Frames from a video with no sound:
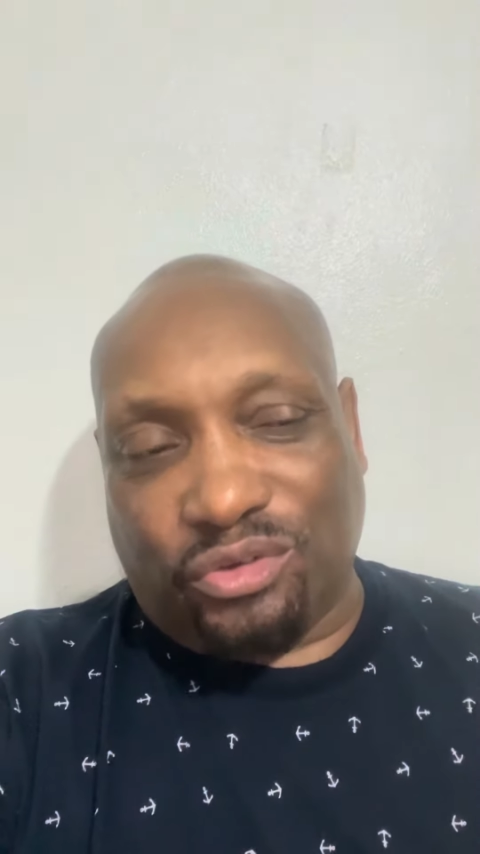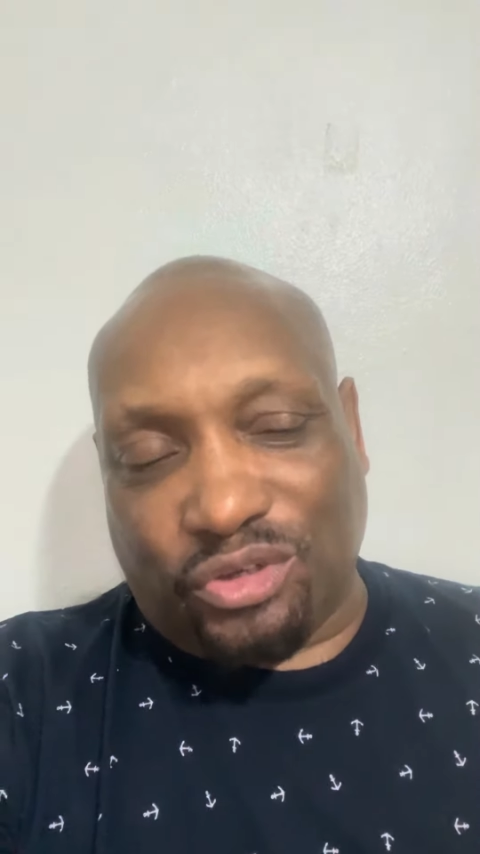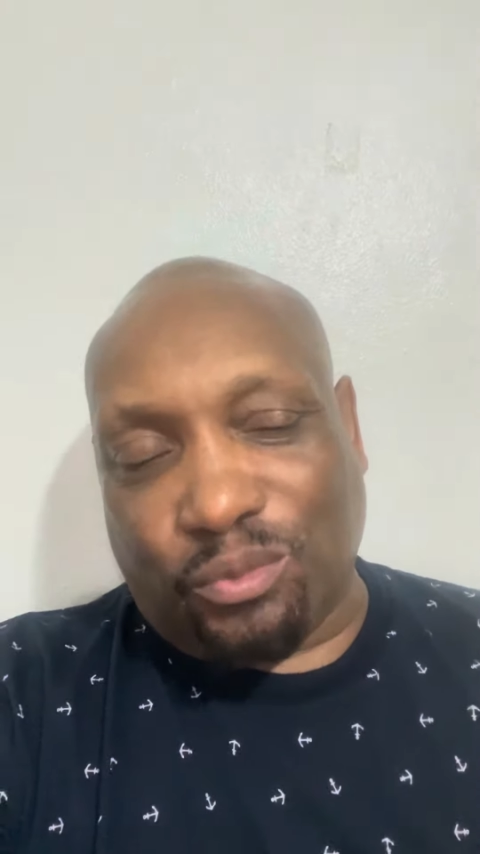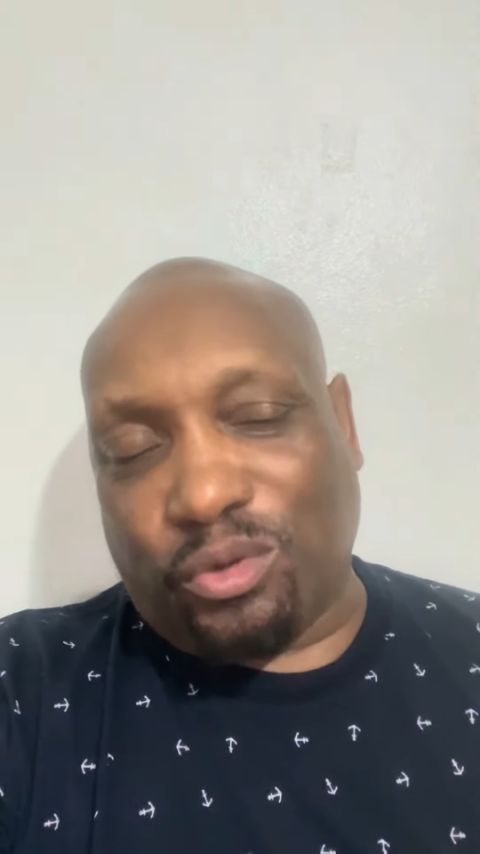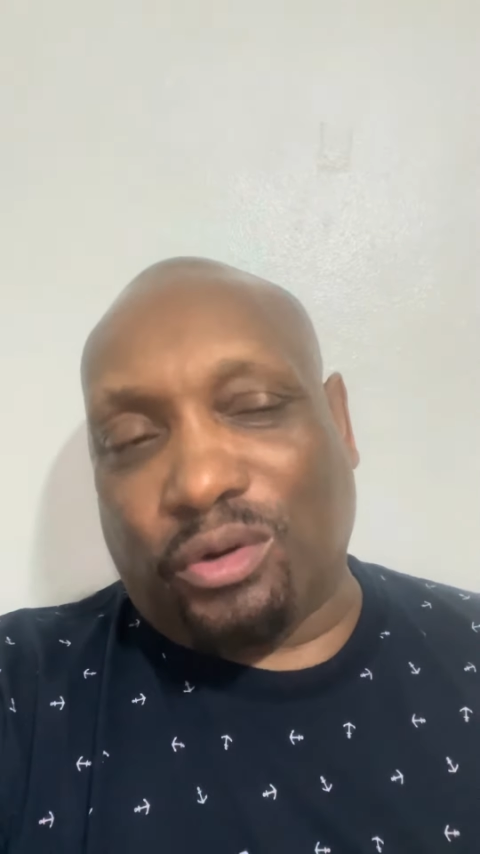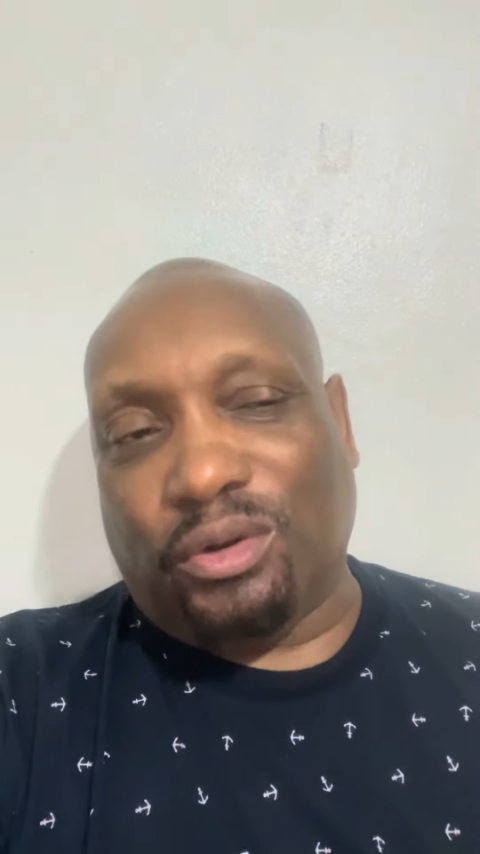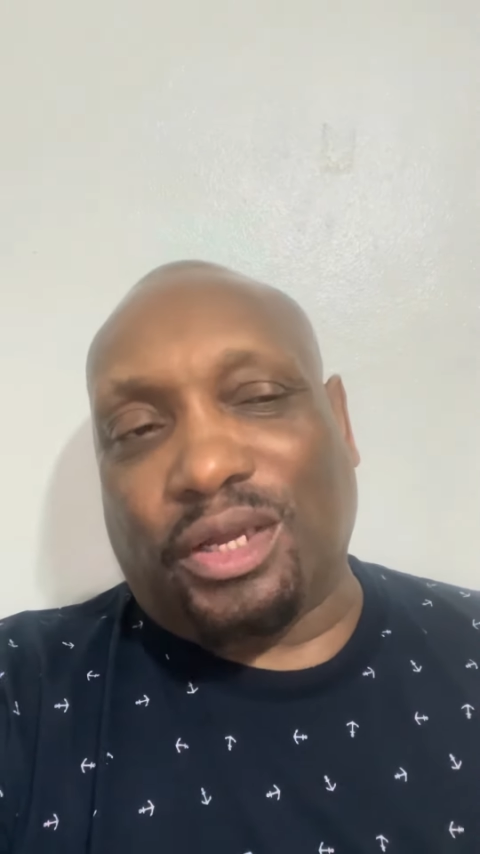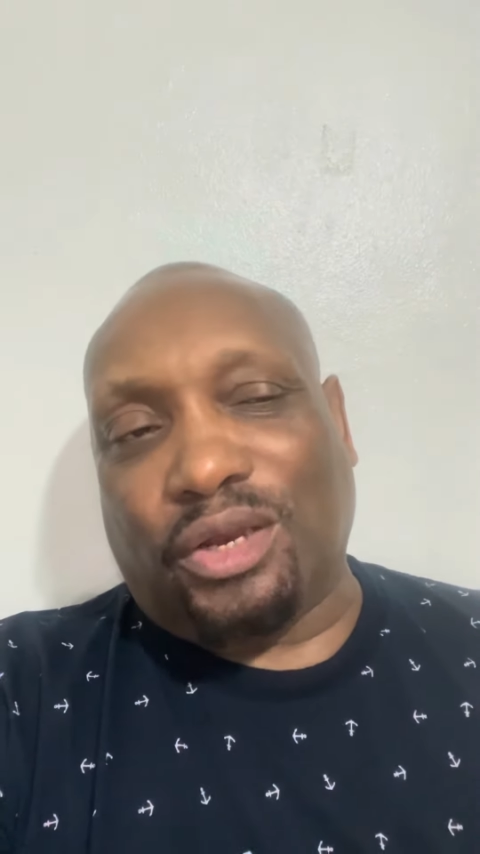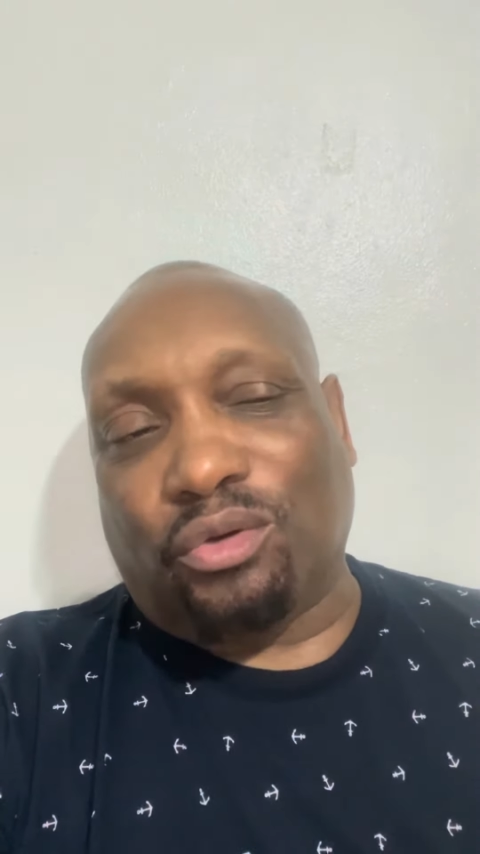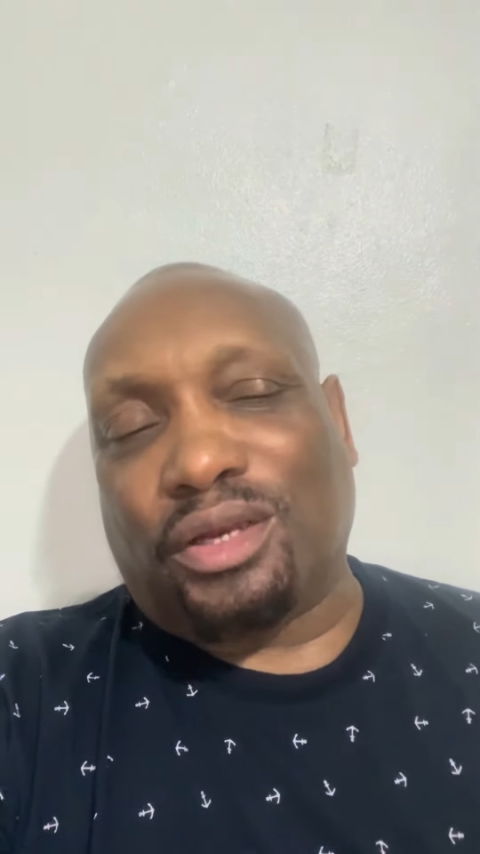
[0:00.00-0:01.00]
Cineworld
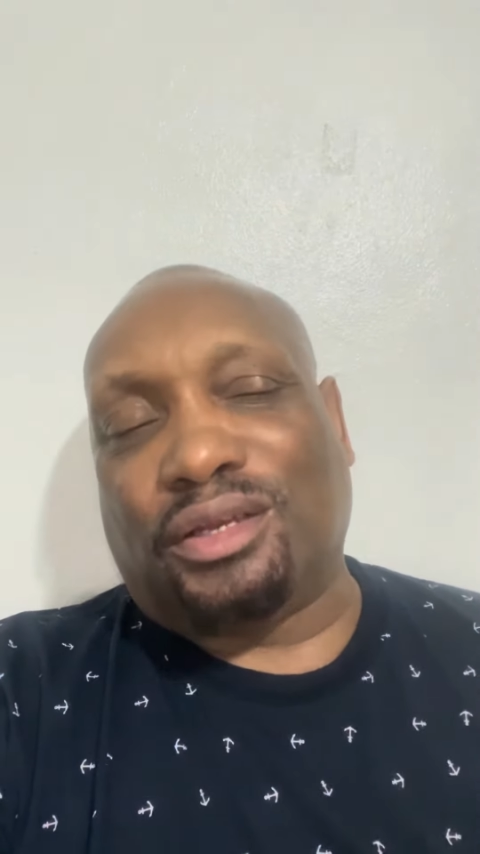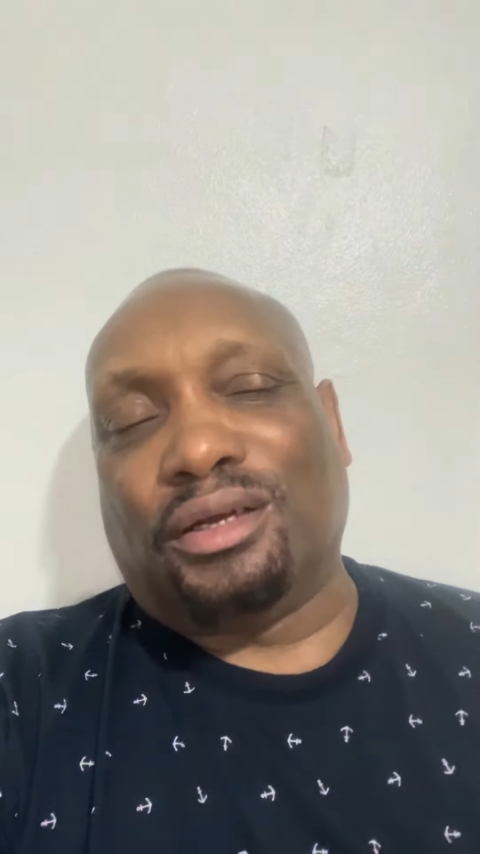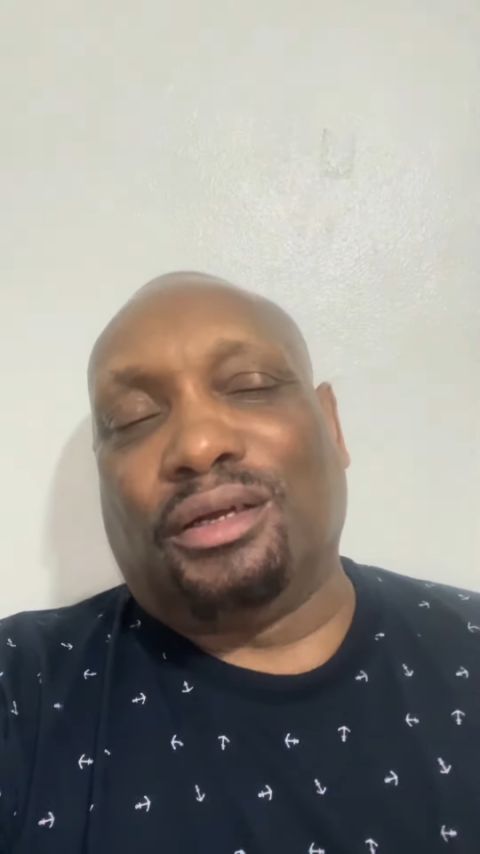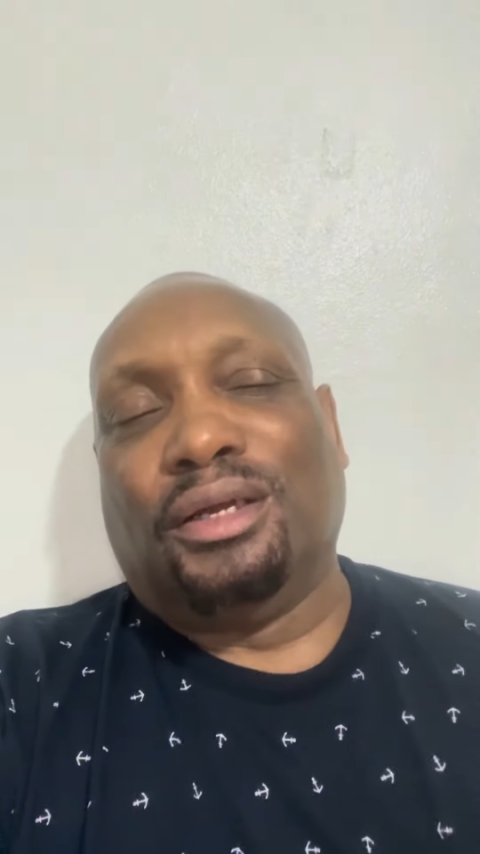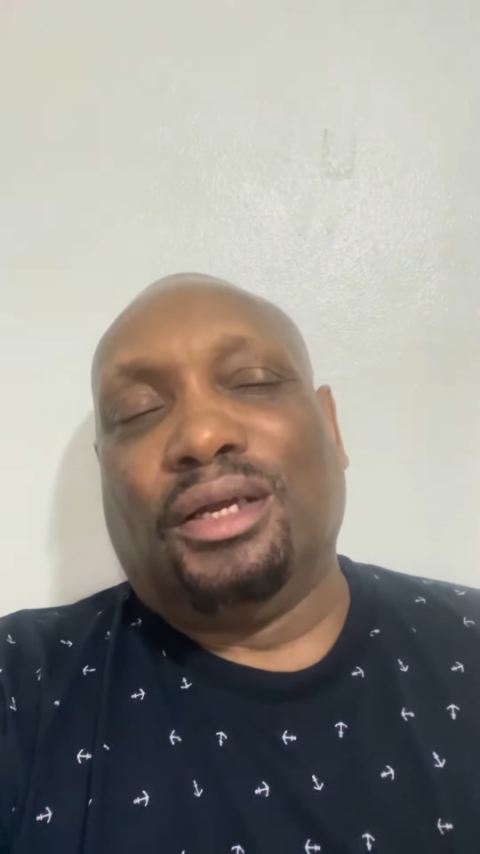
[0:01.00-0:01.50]
in order to